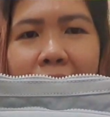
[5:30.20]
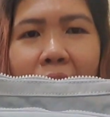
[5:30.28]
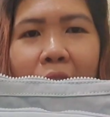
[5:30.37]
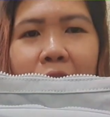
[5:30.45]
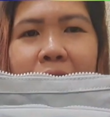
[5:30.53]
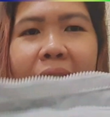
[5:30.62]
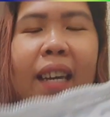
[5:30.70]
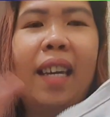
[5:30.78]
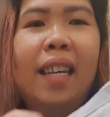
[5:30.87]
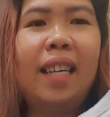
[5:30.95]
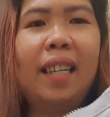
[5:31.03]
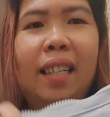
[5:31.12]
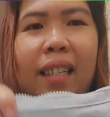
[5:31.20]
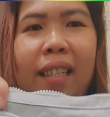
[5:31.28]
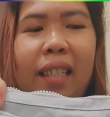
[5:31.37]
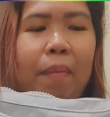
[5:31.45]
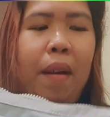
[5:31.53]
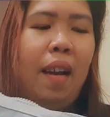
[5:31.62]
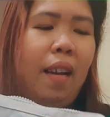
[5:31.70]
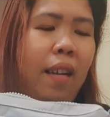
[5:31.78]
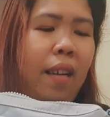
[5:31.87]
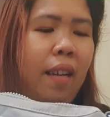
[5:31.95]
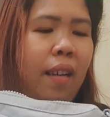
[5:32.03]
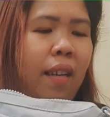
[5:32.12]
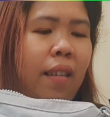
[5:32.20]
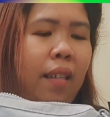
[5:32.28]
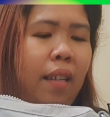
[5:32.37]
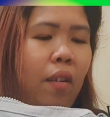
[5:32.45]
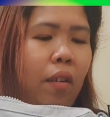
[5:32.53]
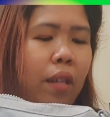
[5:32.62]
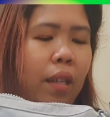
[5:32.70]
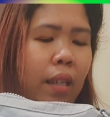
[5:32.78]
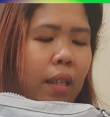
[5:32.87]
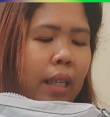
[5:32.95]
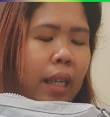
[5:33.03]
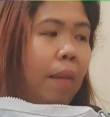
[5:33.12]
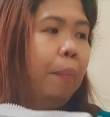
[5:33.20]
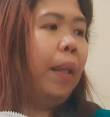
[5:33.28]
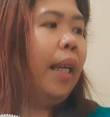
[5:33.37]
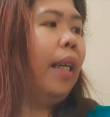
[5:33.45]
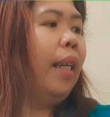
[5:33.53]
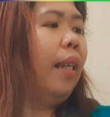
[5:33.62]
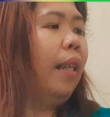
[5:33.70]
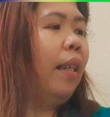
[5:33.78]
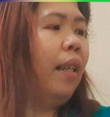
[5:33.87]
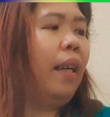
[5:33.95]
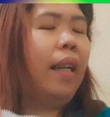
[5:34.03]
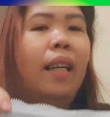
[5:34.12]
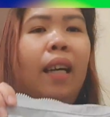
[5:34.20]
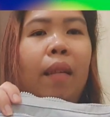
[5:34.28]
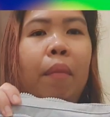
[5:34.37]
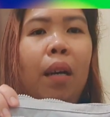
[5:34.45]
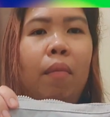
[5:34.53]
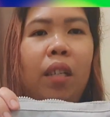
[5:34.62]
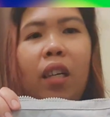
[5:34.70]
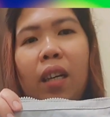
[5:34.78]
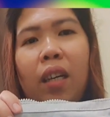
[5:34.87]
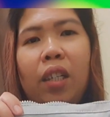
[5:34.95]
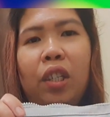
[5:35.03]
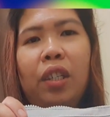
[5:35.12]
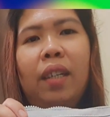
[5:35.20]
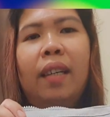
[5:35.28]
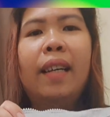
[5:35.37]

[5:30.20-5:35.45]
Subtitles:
Okay. Diba? So, this is Kipling. Again, mga besh.